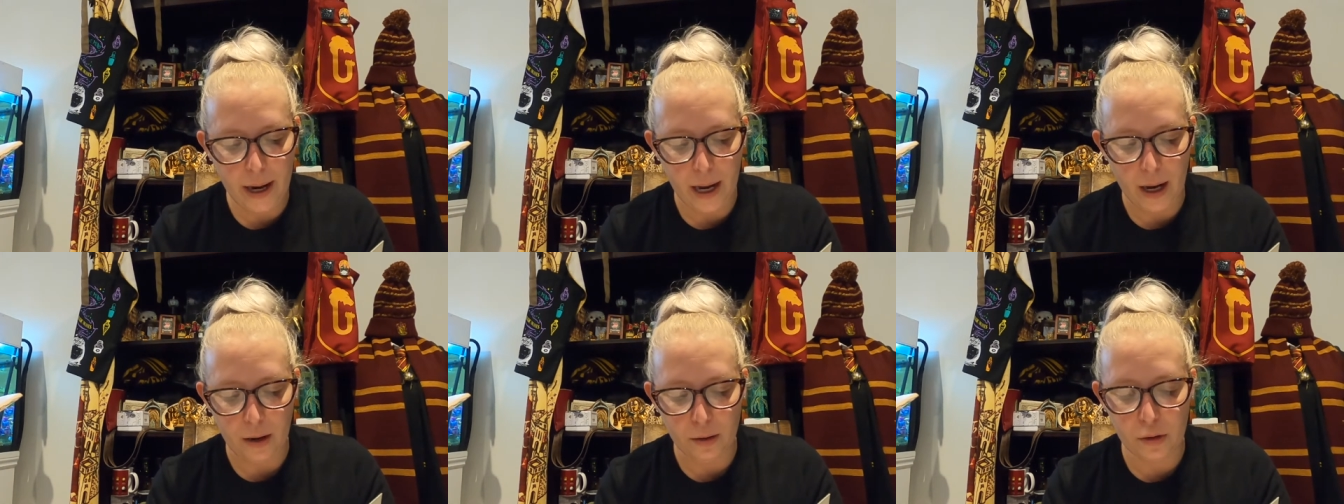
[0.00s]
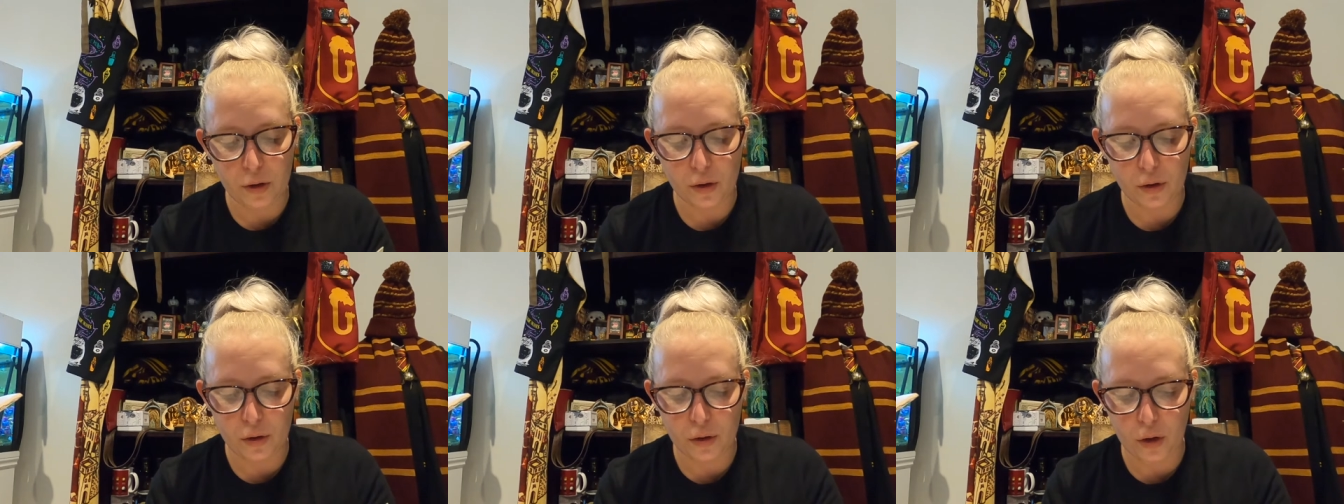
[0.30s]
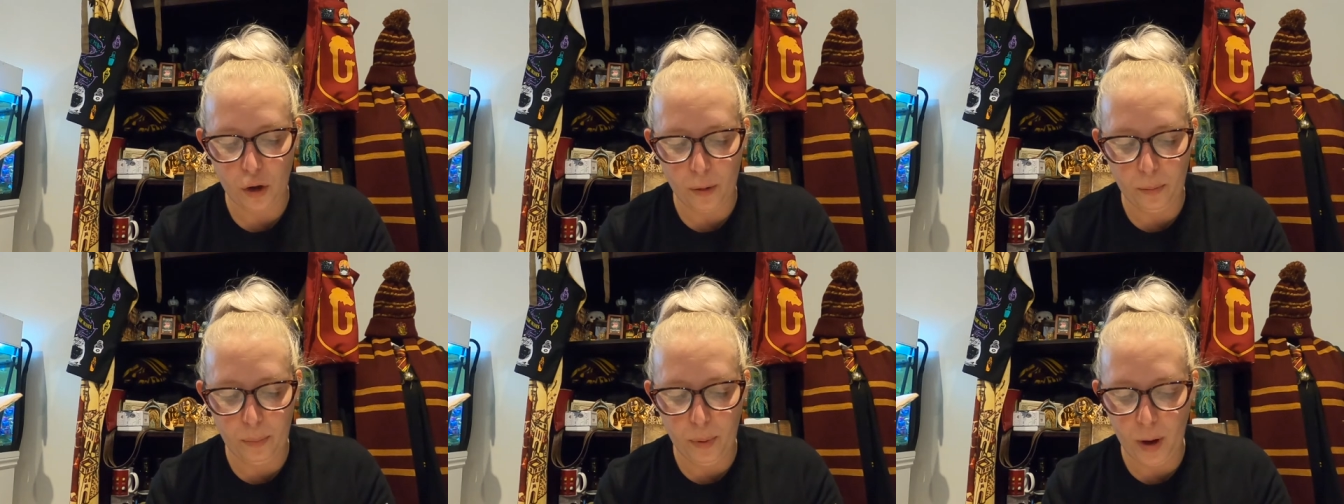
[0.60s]
owl to
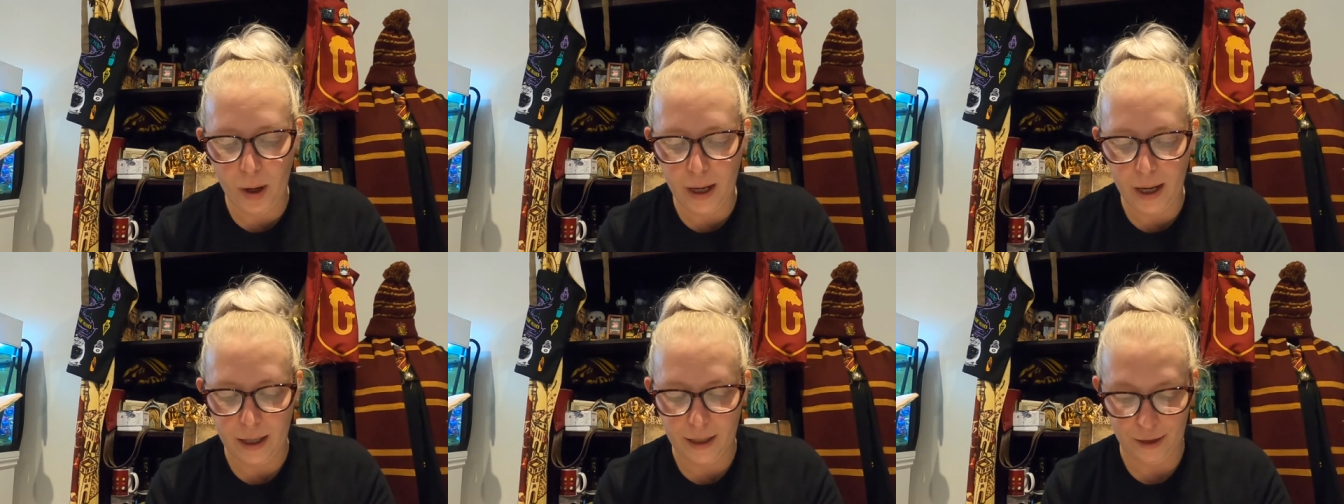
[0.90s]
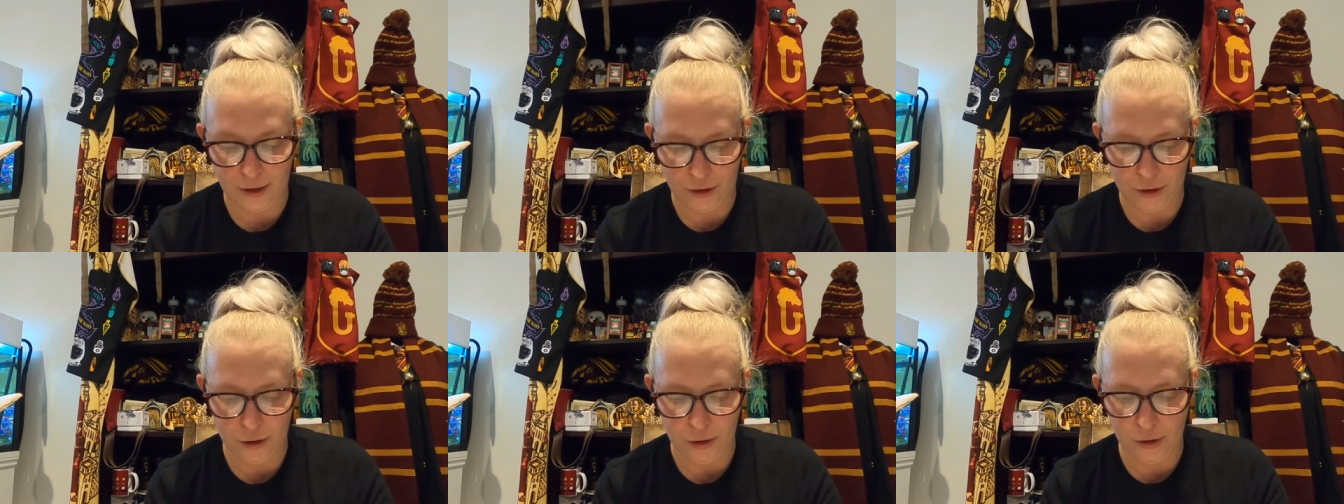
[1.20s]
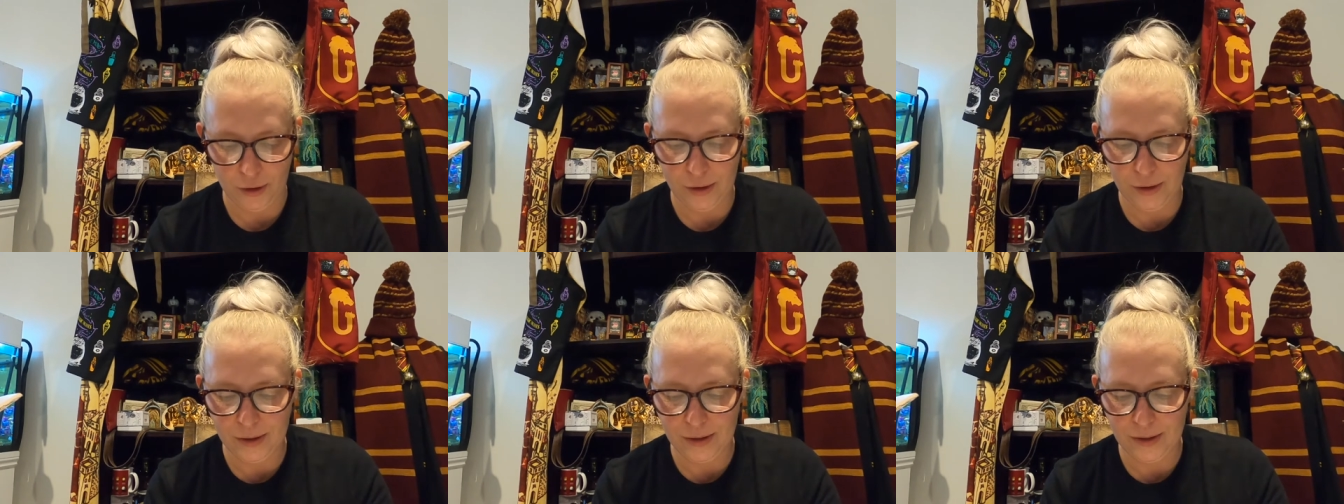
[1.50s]
stop by
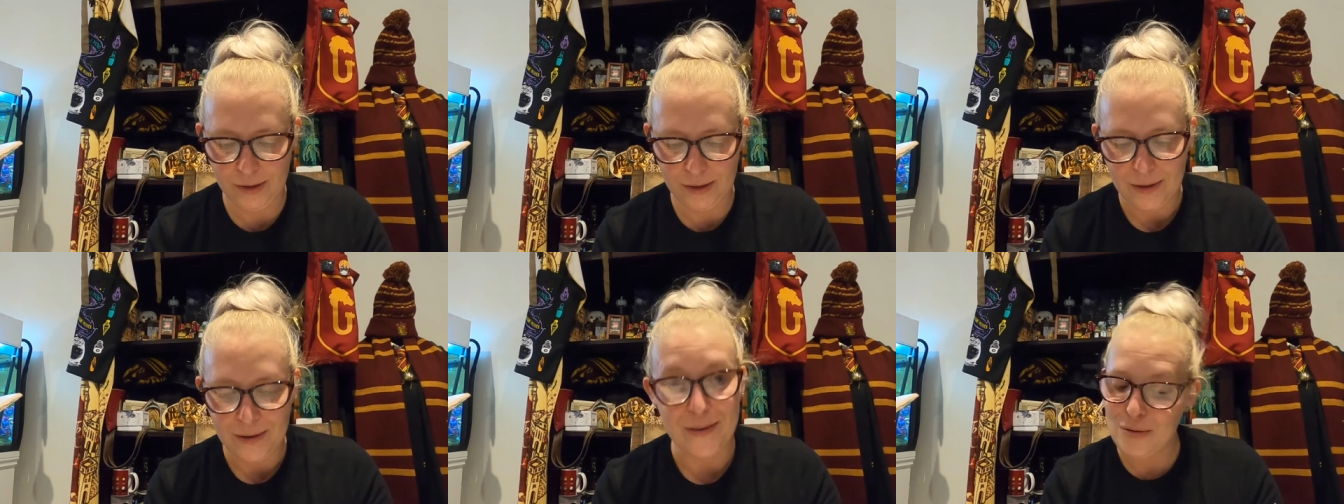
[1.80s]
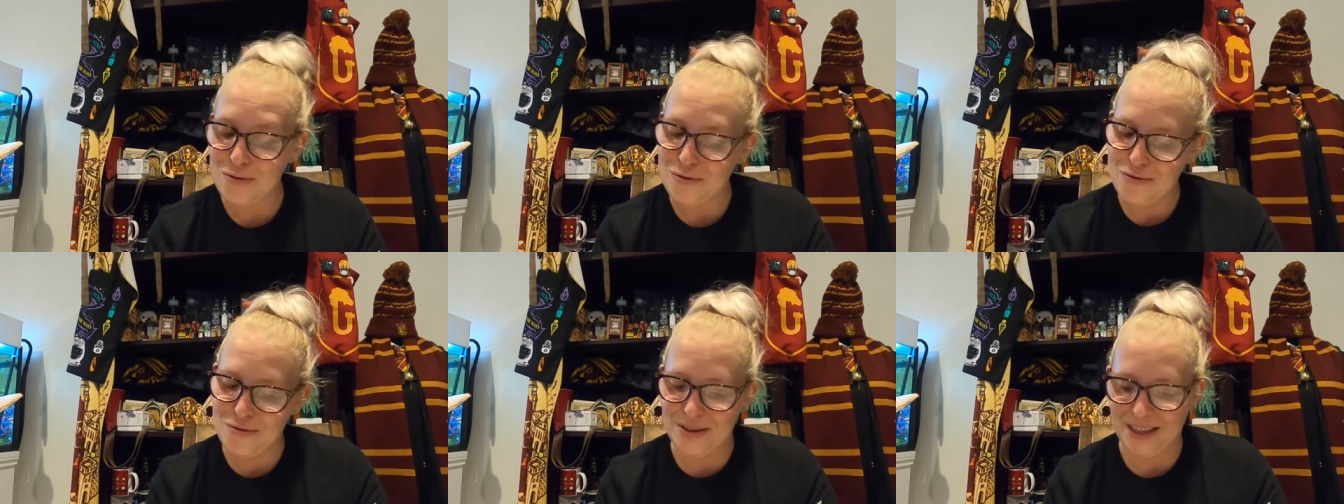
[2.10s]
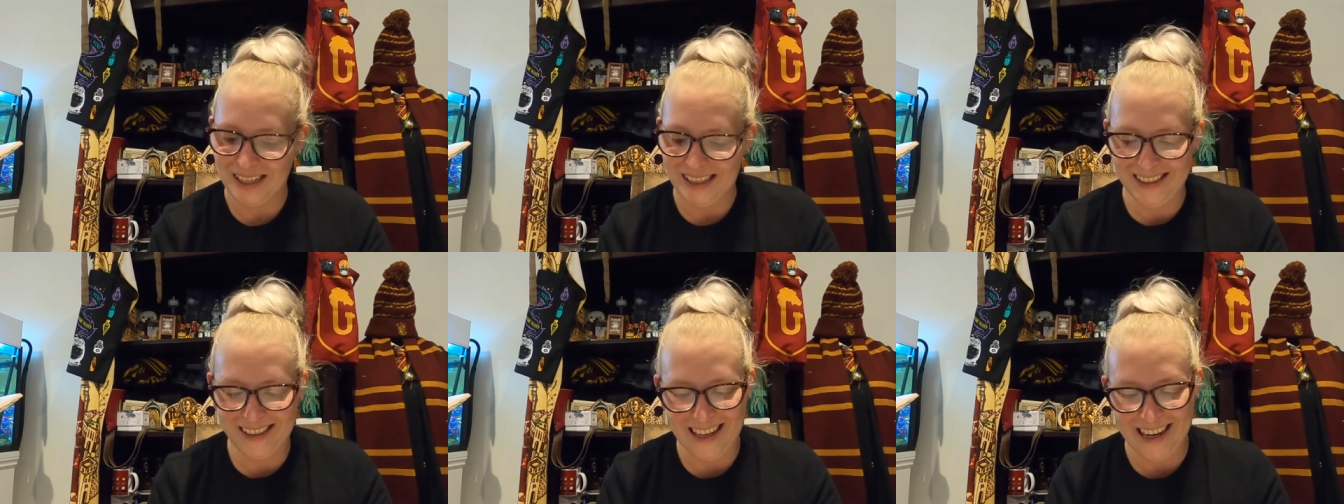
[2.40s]
Honeydukes. Oh,
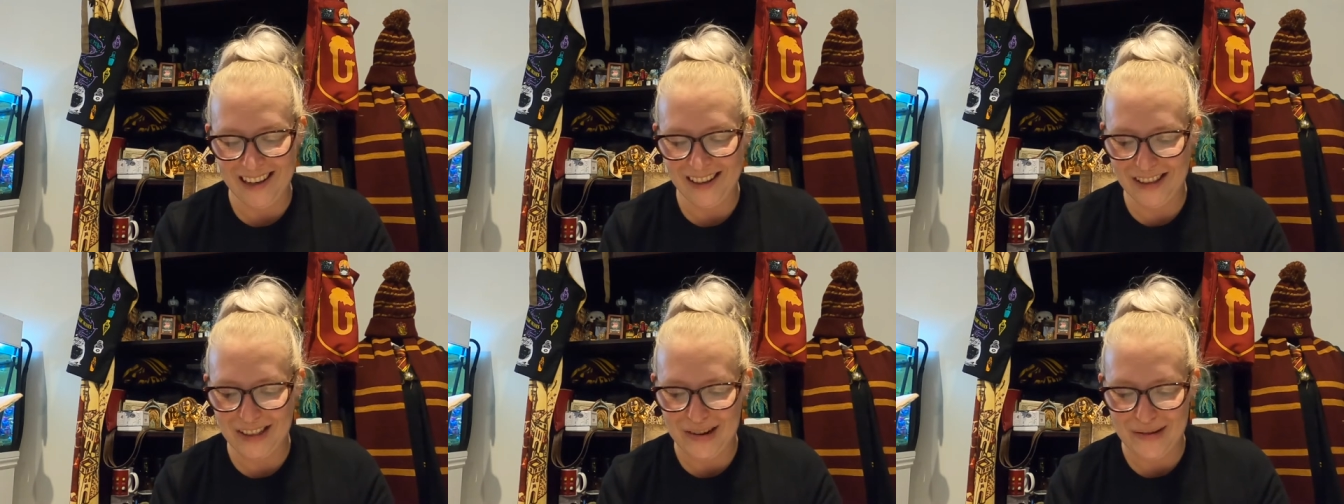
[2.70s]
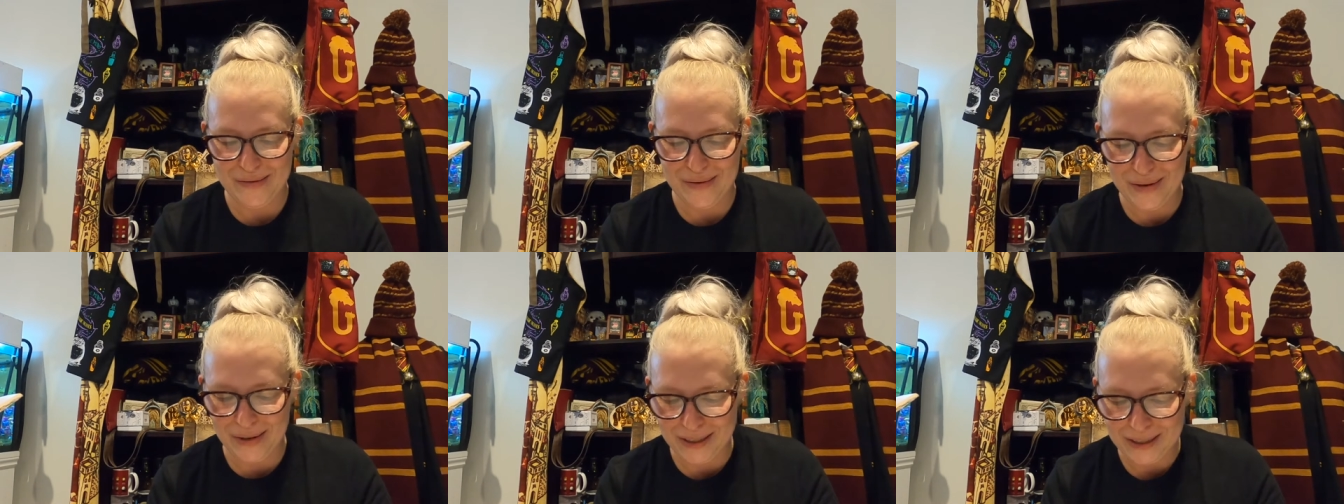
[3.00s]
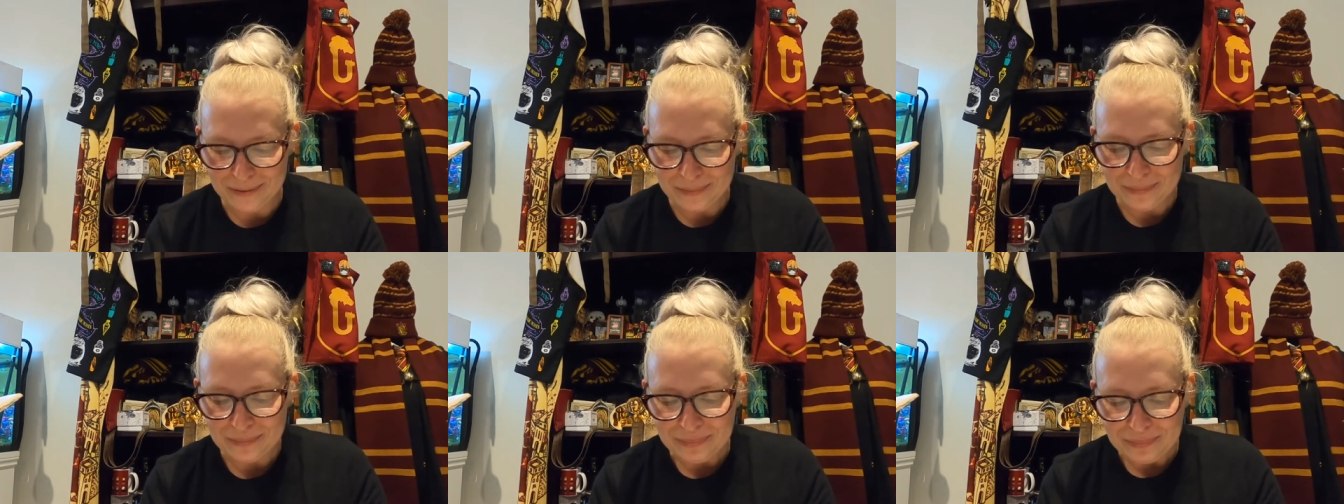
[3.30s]
this sounds good.